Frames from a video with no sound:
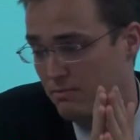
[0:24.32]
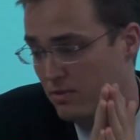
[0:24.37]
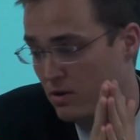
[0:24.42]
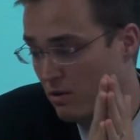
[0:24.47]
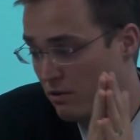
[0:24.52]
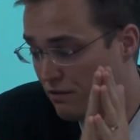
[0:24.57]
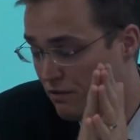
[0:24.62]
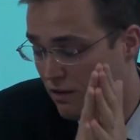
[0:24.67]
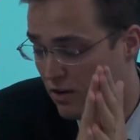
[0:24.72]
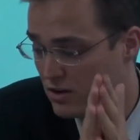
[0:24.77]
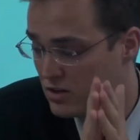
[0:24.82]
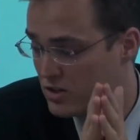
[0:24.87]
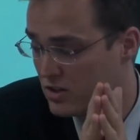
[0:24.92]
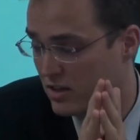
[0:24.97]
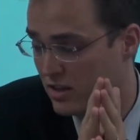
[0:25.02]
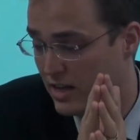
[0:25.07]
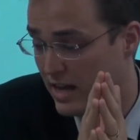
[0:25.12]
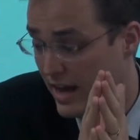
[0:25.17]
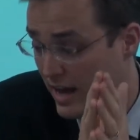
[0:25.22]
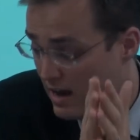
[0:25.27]
you know,
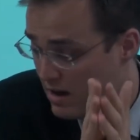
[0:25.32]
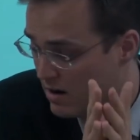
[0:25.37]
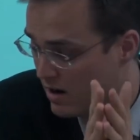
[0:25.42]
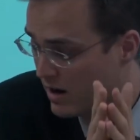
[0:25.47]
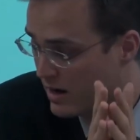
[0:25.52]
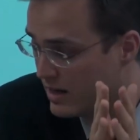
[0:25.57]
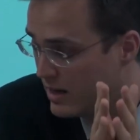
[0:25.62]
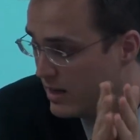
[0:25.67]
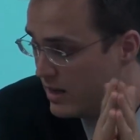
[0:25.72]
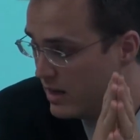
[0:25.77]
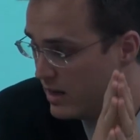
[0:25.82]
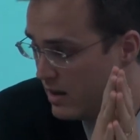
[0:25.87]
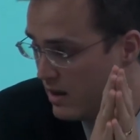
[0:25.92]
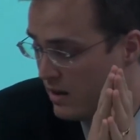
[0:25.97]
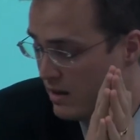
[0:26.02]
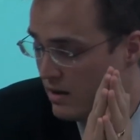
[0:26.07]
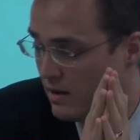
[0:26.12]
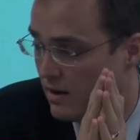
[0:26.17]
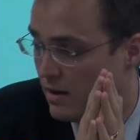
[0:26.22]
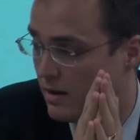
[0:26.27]
functionally anarchy
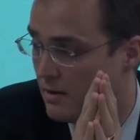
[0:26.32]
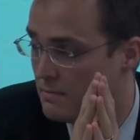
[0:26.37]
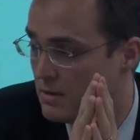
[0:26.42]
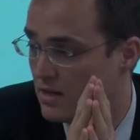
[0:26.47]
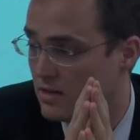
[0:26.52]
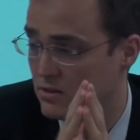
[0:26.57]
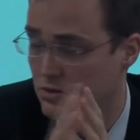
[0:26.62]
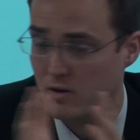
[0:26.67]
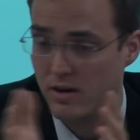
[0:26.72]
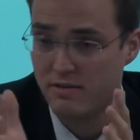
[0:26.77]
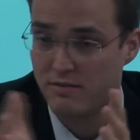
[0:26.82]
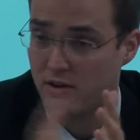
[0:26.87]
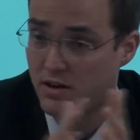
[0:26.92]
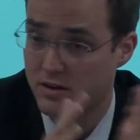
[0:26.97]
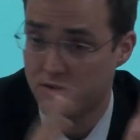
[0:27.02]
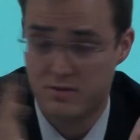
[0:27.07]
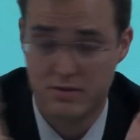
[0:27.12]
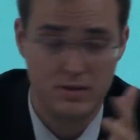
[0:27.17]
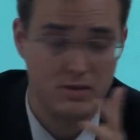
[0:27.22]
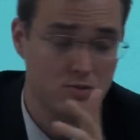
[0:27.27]
uh, because you have
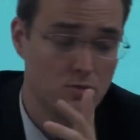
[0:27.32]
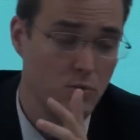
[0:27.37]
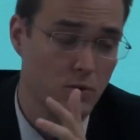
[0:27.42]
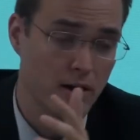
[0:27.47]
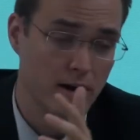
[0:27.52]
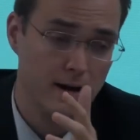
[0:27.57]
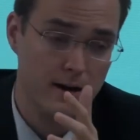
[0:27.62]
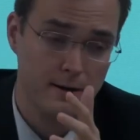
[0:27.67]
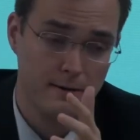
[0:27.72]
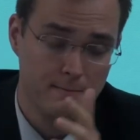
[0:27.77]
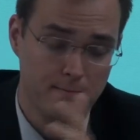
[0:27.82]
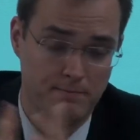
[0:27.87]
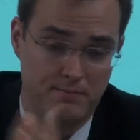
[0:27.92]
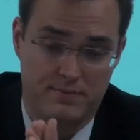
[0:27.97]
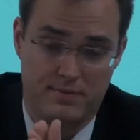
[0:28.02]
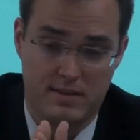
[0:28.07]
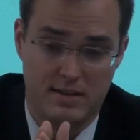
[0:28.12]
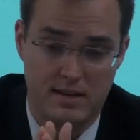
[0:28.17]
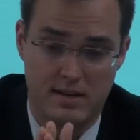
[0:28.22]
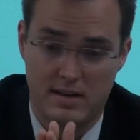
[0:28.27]
countries where
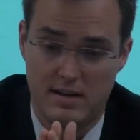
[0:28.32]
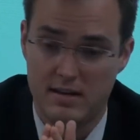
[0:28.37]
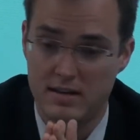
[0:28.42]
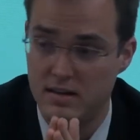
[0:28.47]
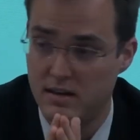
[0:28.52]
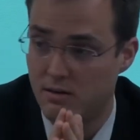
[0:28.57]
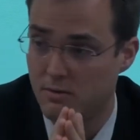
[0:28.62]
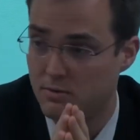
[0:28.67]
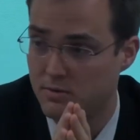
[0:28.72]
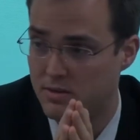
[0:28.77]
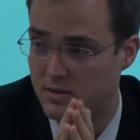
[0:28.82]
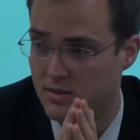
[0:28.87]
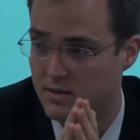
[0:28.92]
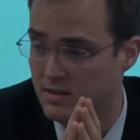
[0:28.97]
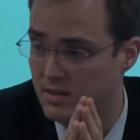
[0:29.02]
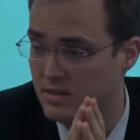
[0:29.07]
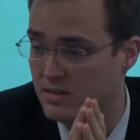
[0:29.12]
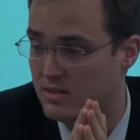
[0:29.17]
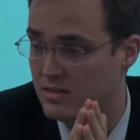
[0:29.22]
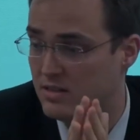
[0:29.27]
uh, you know,
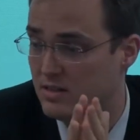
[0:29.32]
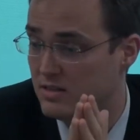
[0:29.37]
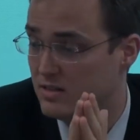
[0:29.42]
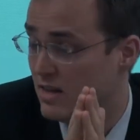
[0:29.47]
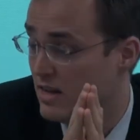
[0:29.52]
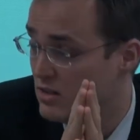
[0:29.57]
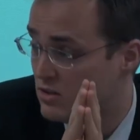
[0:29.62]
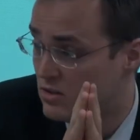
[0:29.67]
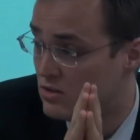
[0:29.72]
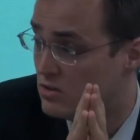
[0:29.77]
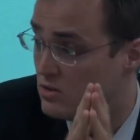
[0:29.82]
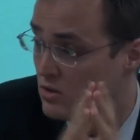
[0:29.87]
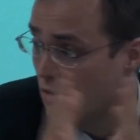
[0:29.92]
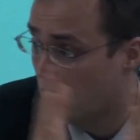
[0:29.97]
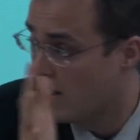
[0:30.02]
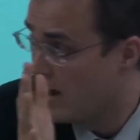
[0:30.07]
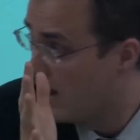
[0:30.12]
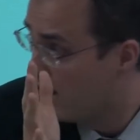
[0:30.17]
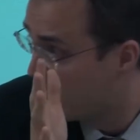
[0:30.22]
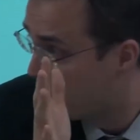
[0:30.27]
these, these nations
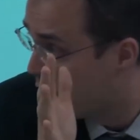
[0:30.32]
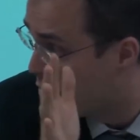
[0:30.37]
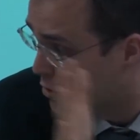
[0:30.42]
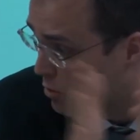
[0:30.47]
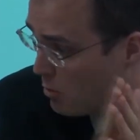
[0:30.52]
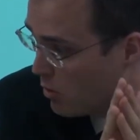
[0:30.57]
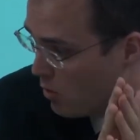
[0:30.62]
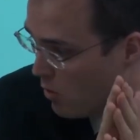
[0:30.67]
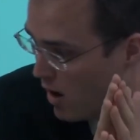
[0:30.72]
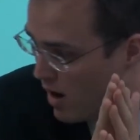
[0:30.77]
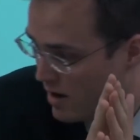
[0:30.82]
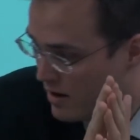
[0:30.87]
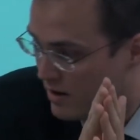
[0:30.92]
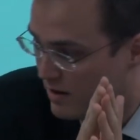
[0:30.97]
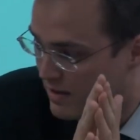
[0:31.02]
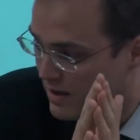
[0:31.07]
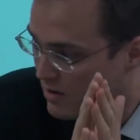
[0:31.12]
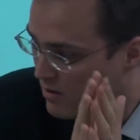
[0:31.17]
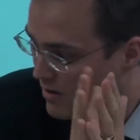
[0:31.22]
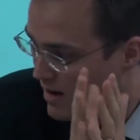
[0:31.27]
don't have potable water,
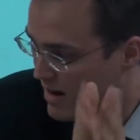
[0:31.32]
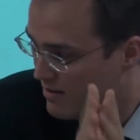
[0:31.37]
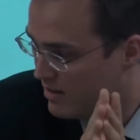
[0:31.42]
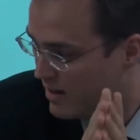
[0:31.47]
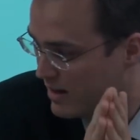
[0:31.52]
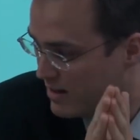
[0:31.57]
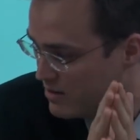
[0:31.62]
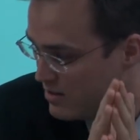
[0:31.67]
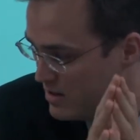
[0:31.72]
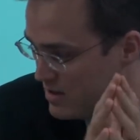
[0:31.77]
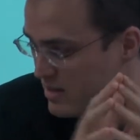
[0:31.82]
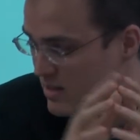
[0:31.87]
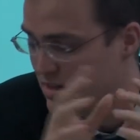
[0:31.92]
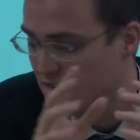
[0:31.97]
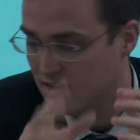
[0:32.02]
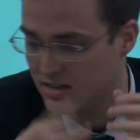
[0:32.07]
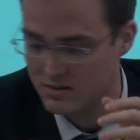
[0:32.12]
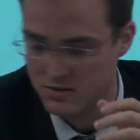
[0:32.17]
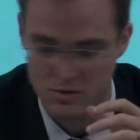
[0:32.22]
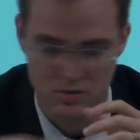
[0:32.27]
they don't have
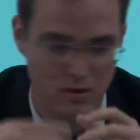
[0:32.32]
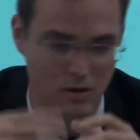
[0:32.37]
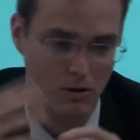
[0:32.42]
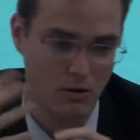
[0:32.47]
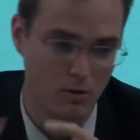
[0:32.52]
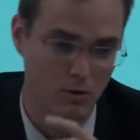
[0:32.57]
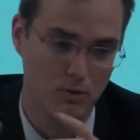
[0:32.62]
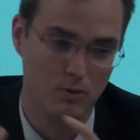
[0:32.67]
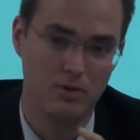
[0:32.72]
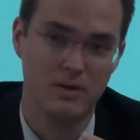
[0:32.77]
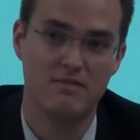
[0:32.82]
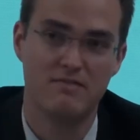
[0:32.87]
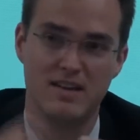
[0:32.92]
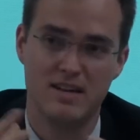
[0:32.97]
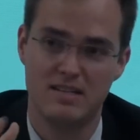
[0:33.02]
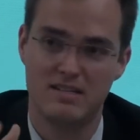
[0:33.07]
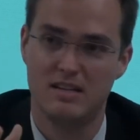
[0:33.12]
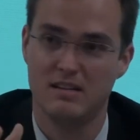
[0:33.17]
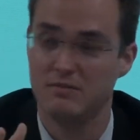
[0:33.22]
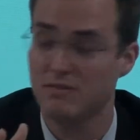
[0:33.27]
electricity, and so
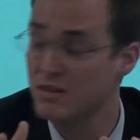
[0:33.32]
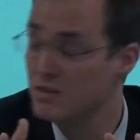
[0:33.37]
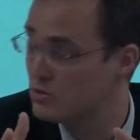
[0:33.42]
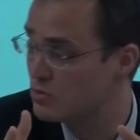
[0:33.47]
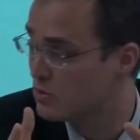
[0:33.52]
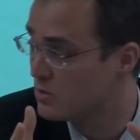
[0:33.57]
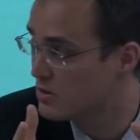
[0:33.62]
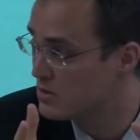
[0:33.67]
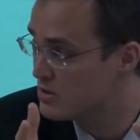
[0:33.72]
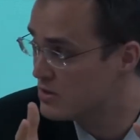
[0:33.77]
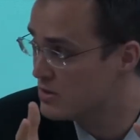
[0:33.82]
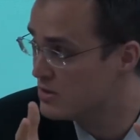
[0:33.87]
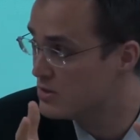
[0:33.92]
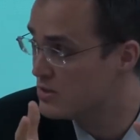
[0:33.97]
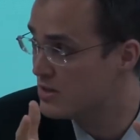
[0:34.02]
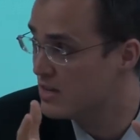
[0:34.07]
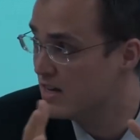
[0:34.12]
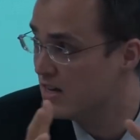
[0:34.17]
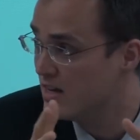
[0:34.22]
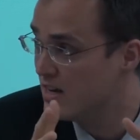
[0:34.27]
investing
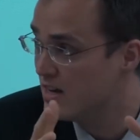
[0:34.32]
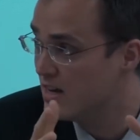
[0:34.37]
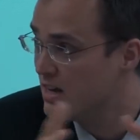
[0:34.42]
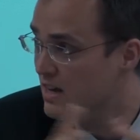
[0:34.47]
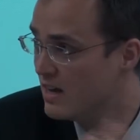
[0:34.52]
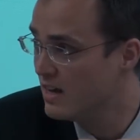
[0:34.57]
resources in